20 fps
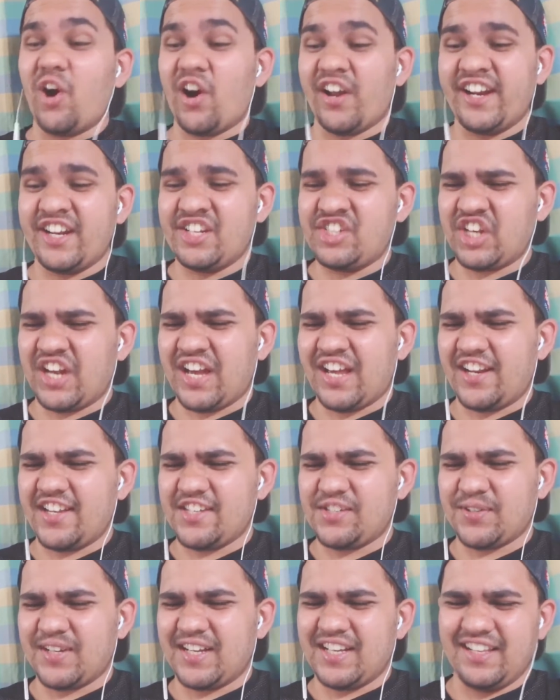orange hair
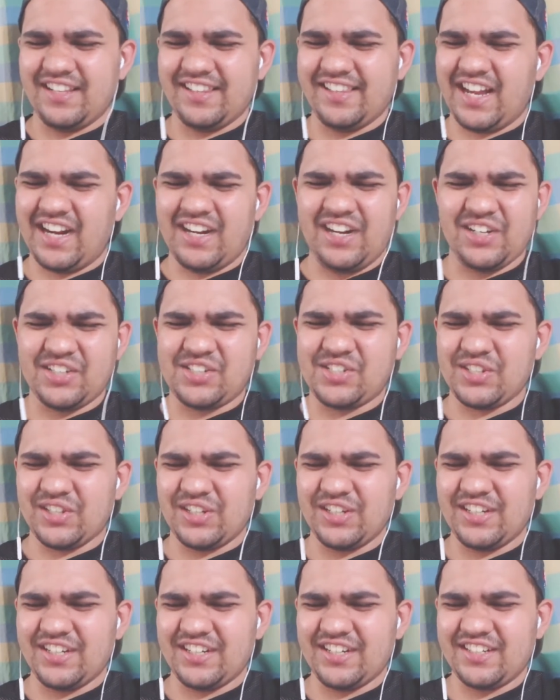as well. That looks
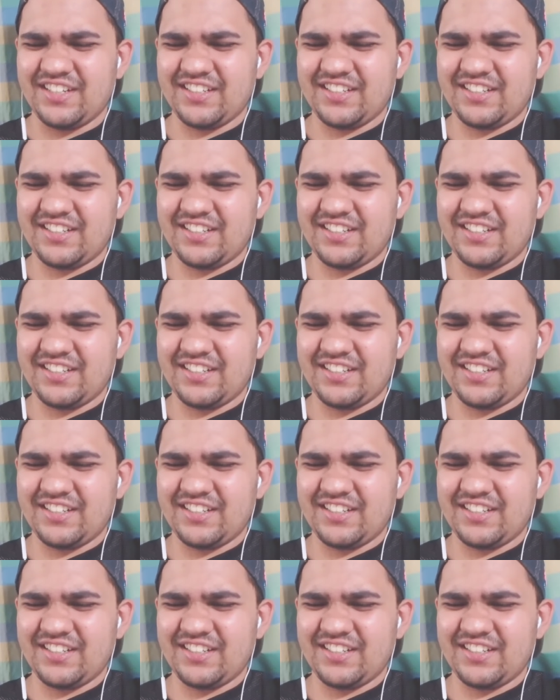so good.